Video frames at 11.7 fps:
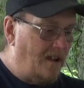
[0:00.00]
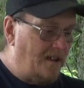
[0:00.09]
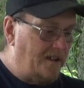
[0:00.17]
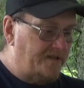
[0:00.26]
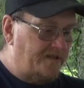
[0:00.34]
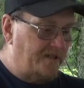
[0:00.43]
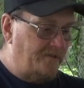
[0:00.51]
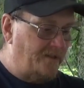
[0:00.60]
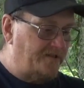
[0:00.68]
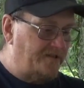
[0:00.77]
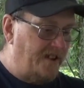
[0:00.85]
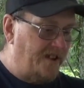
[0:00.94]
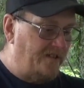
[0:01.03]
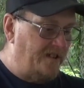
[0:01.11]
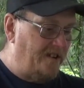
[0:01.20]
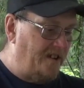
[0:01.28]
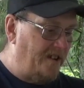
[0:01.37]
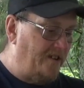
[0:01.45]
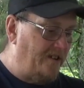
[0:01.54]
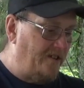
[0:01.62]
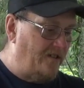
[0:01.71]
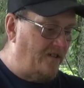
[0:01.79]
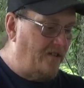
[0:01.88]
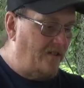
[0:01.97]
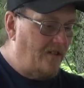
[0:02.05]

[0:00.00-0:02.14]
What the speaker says: Let's see what's down in here.